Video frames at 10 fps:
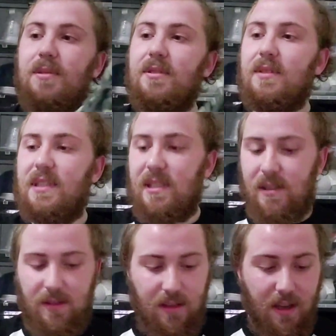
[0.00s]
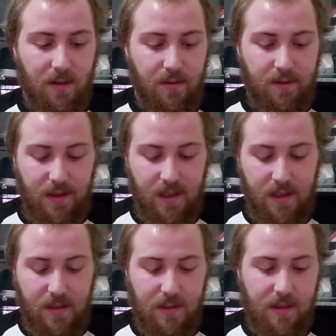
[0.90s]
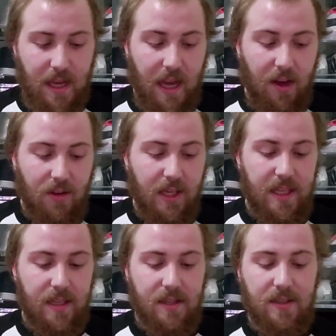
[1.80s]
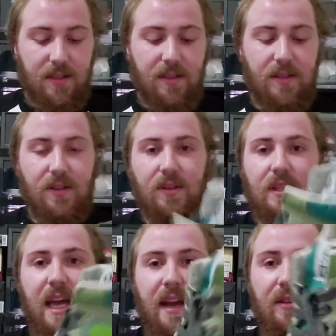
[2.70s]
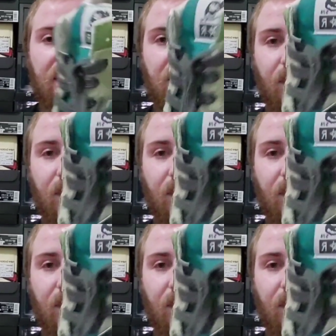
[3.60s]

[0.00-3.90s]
absolutely just love how, like, good the hairy